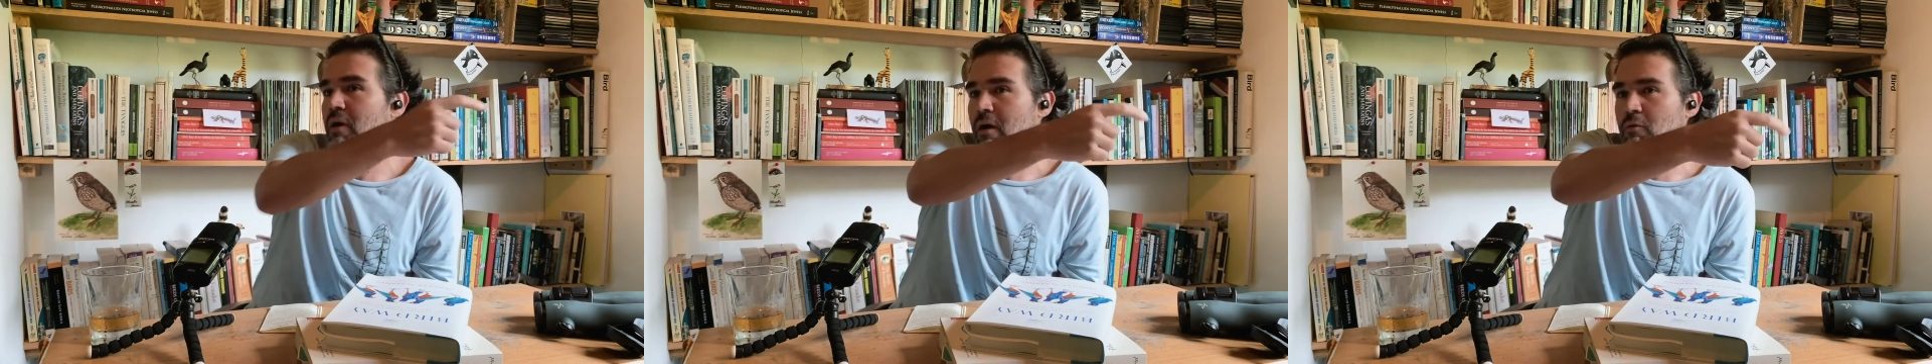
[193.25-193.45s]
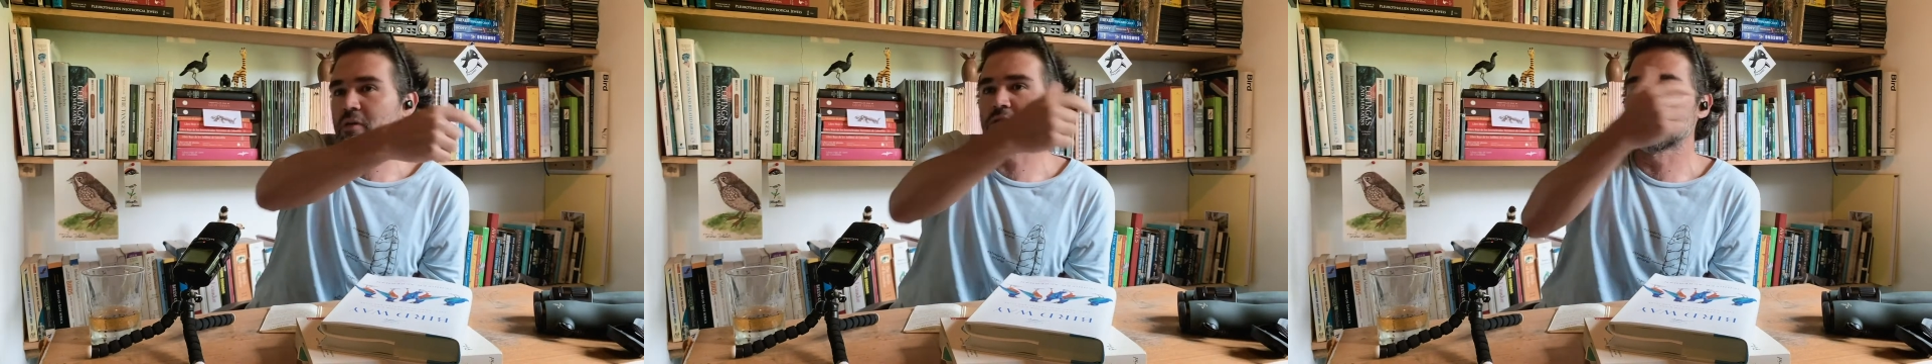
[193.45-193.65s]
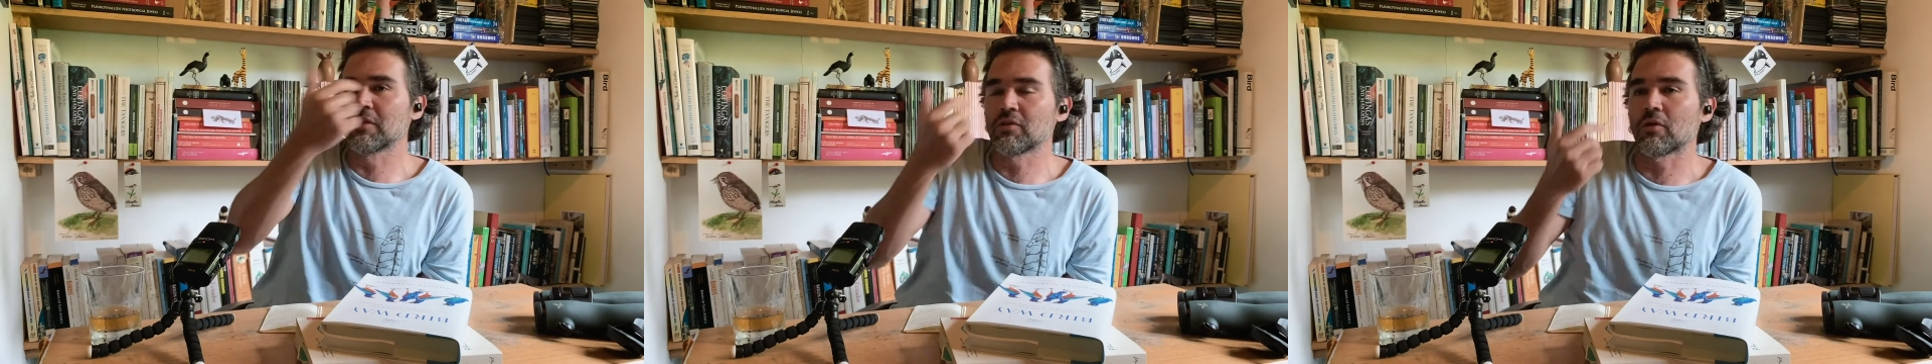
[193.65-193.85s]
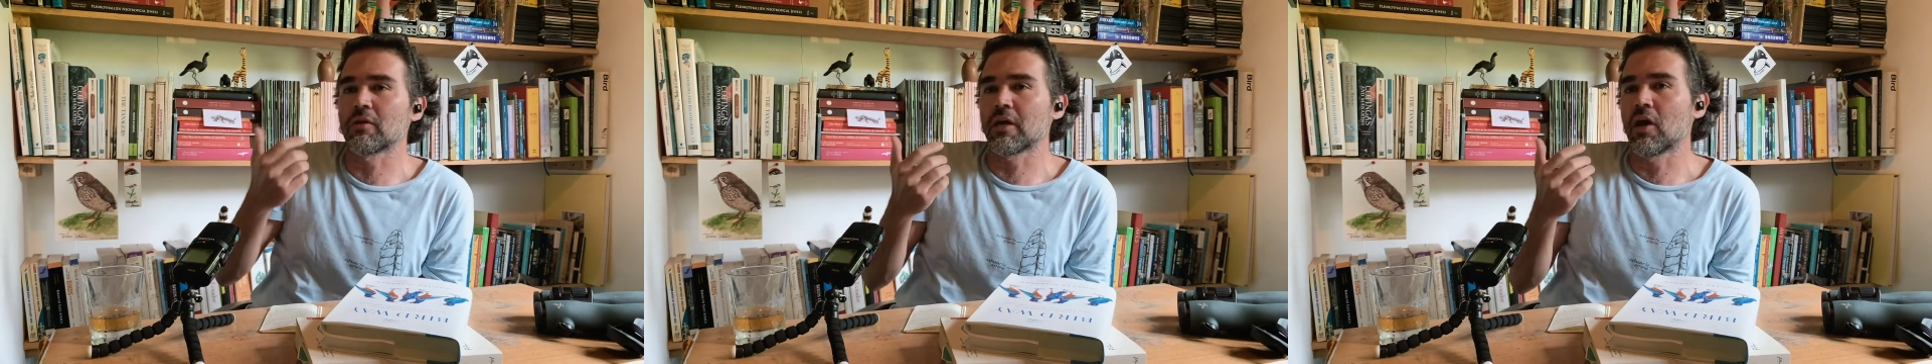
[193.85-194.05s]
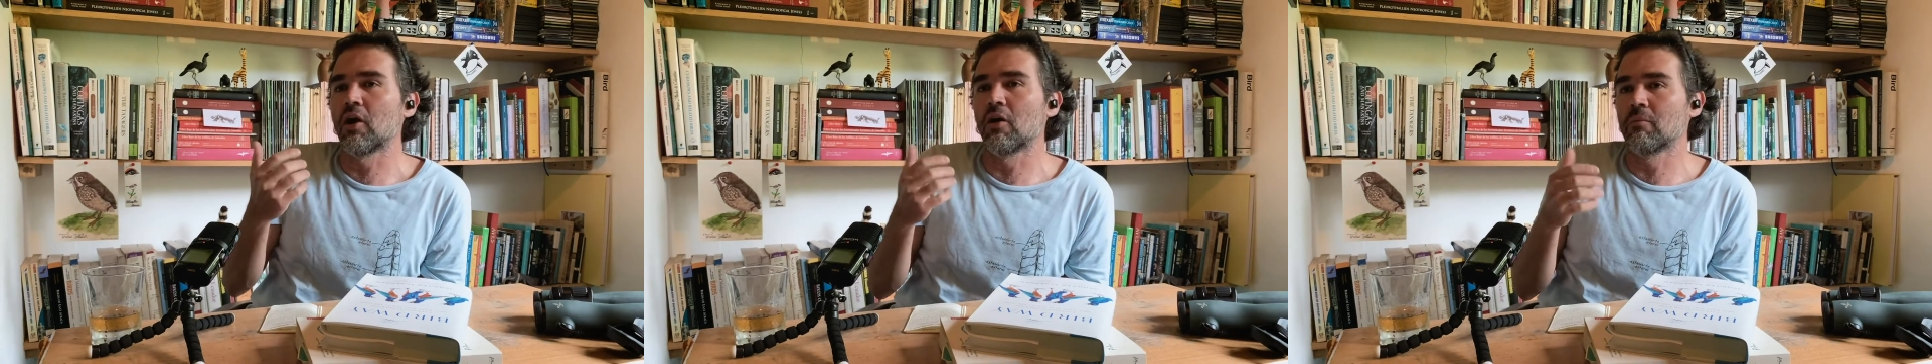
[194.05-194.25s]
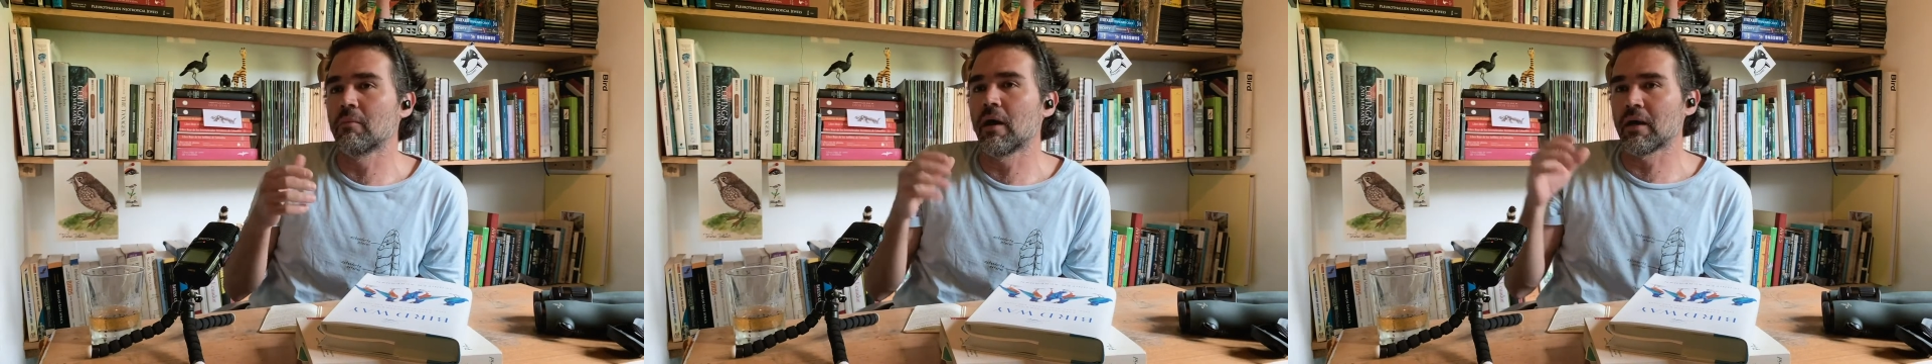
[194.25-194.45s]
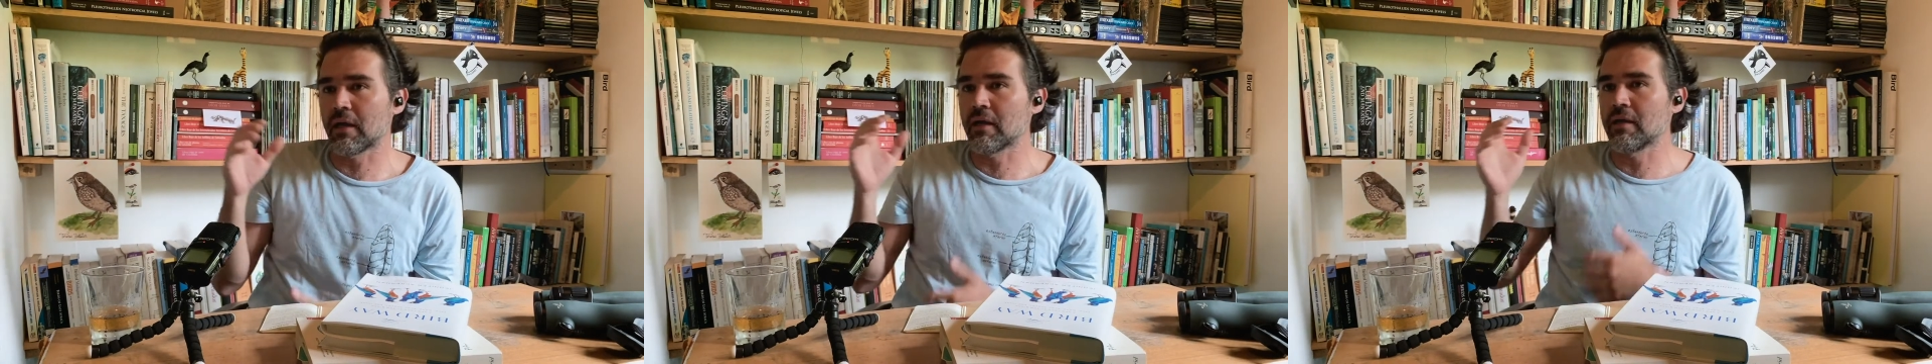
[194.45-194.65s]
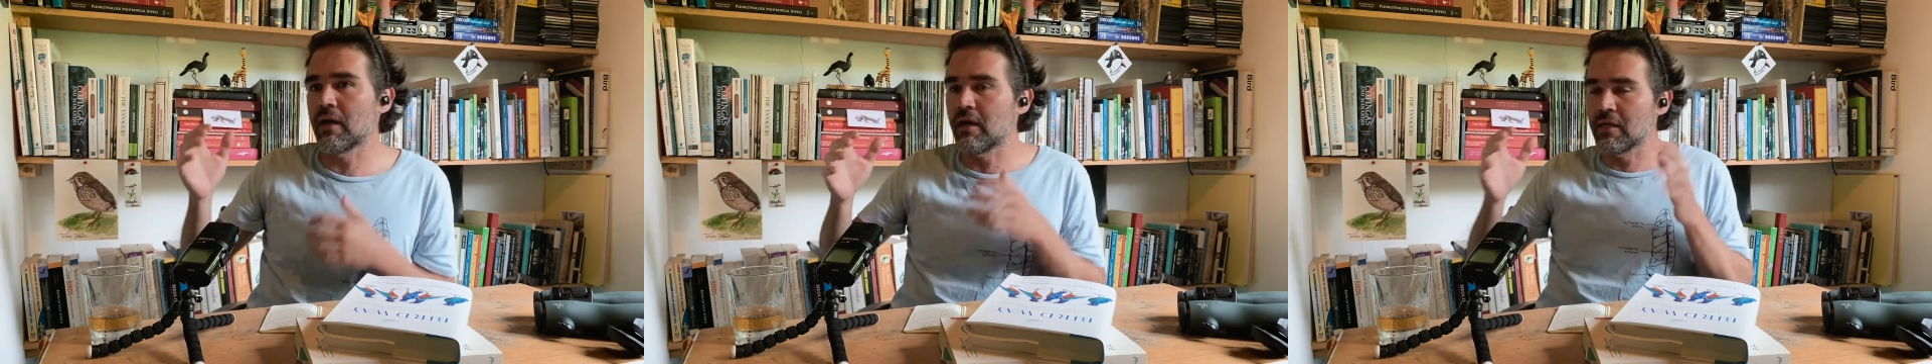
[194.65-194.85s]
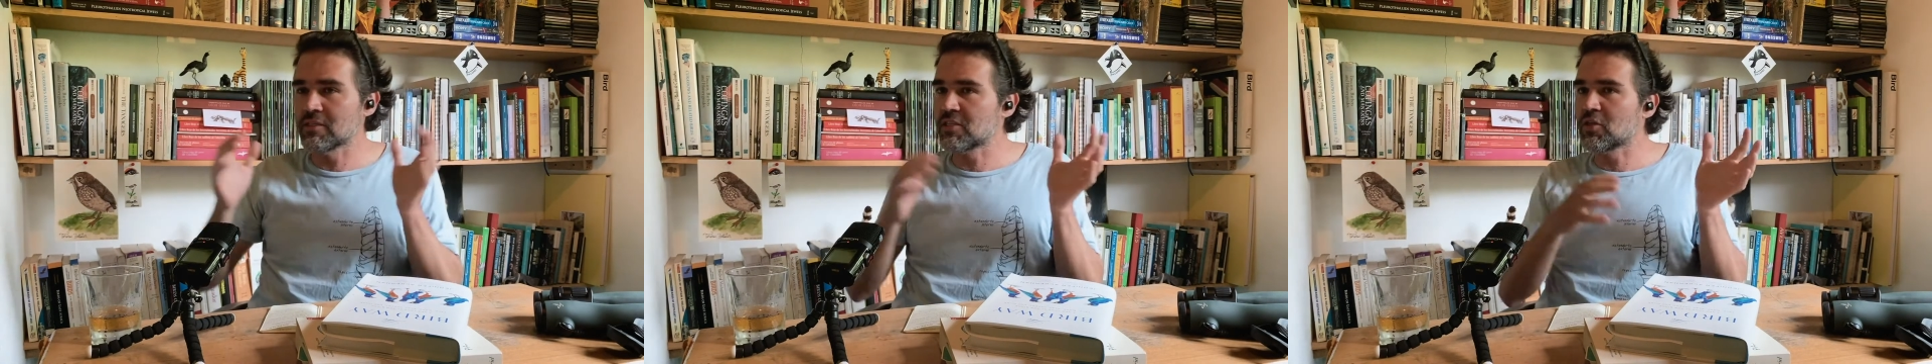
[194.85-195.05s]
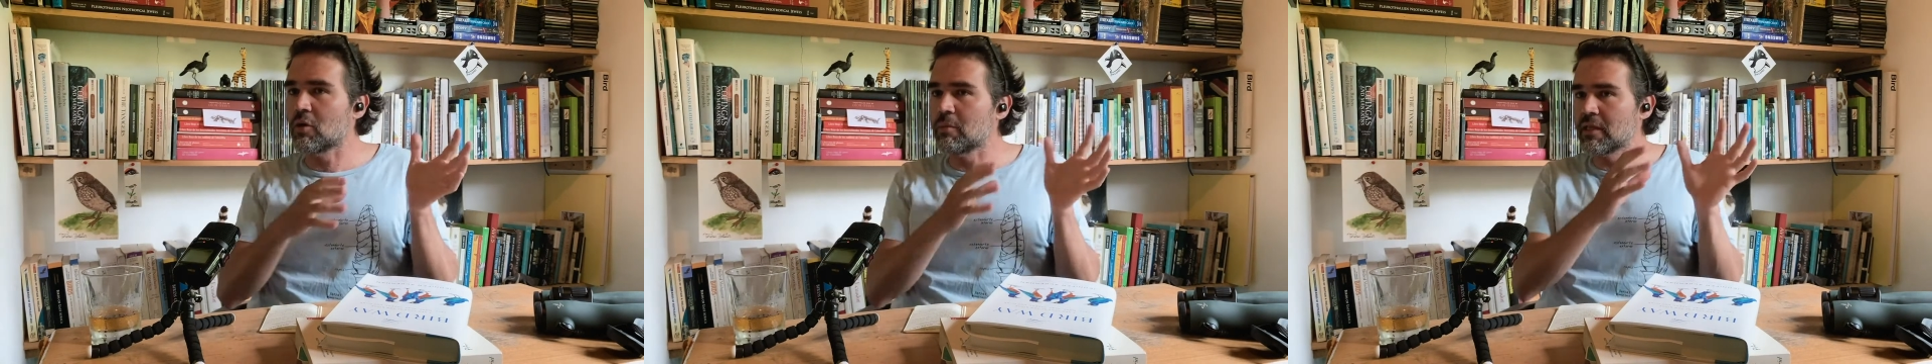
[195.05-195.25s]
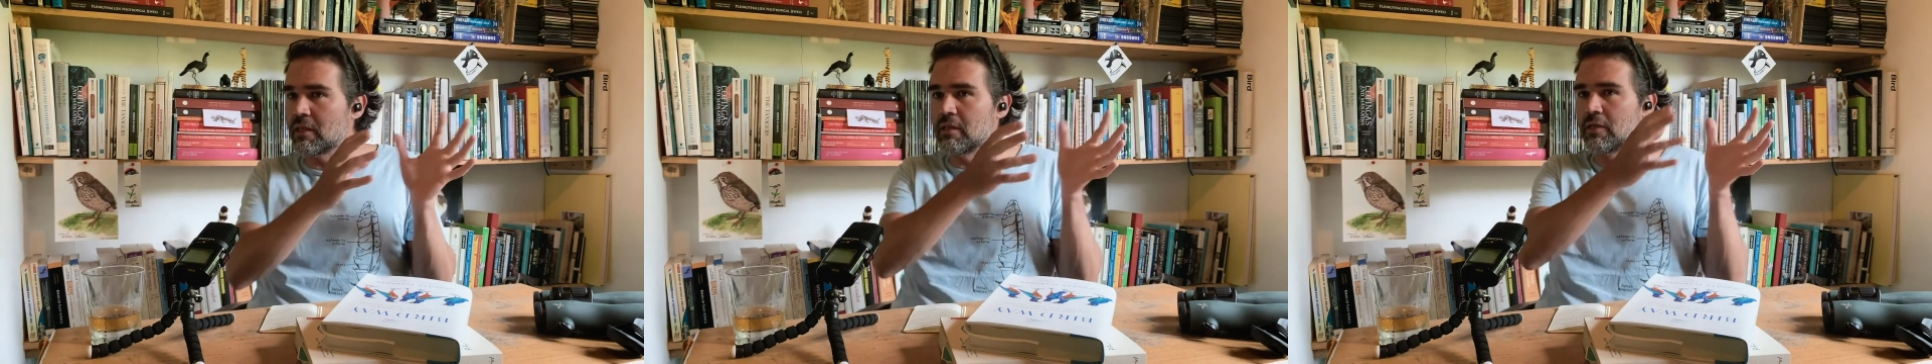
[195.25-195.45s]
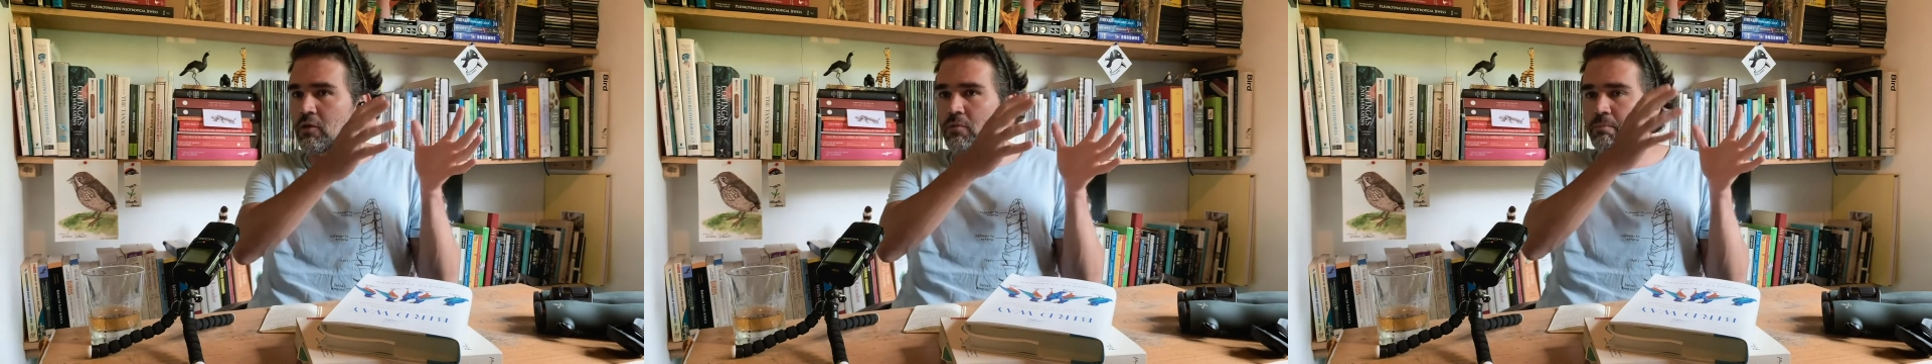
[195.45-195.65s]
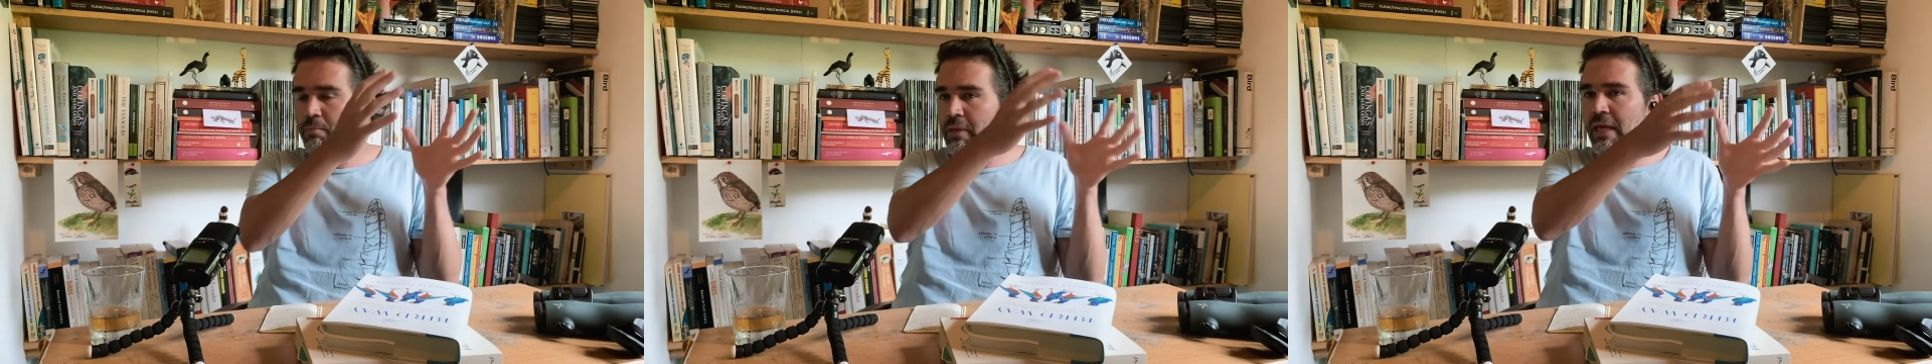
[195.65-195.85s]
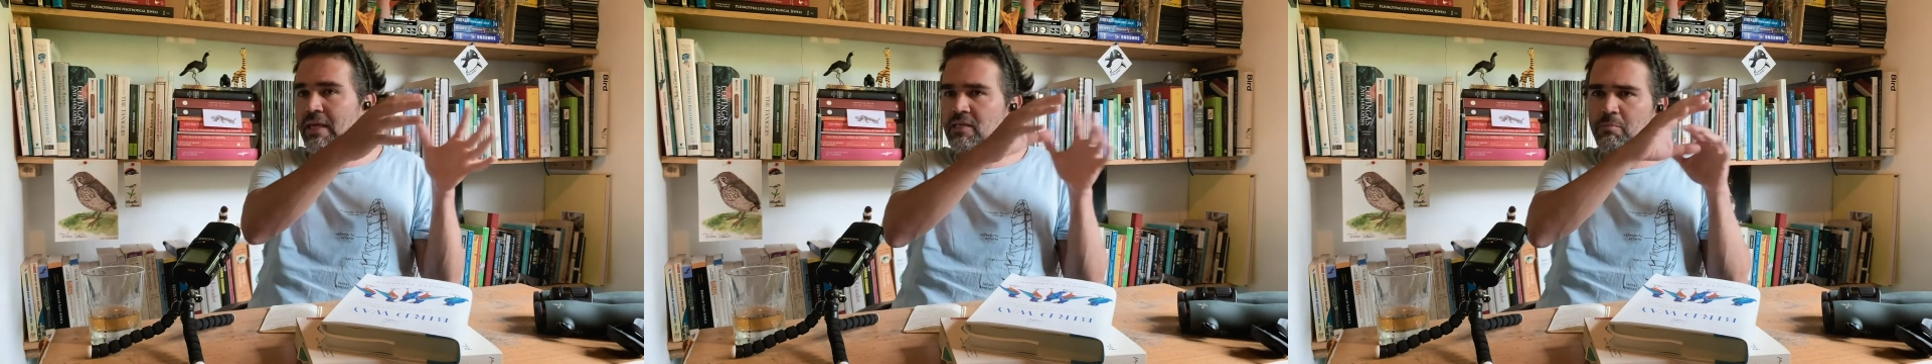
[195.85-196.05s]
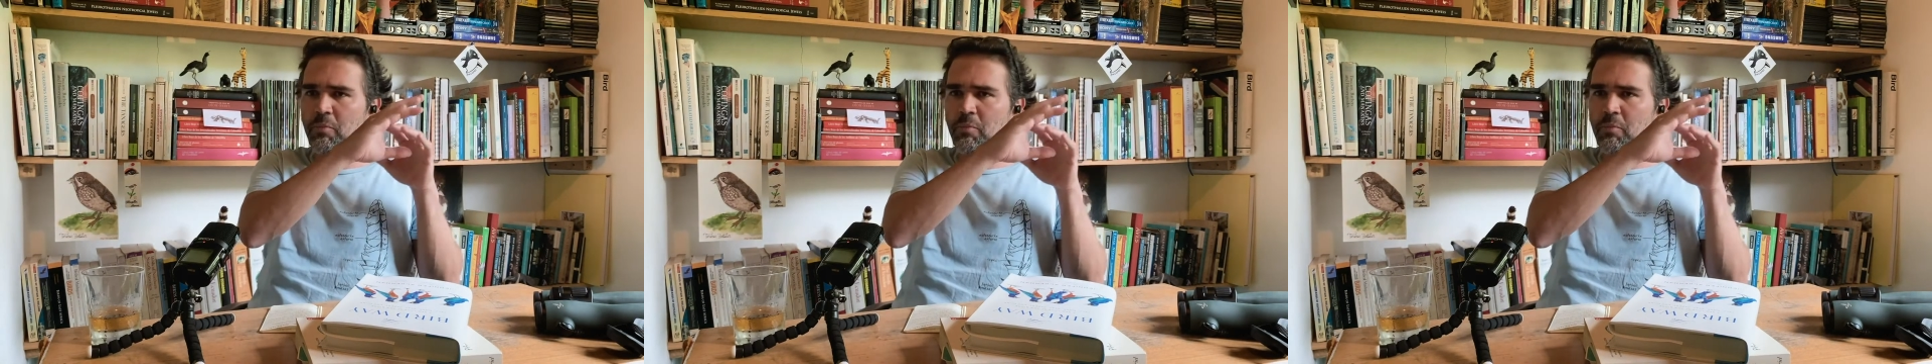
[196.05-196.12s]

I was returning home and I stopped at a little place,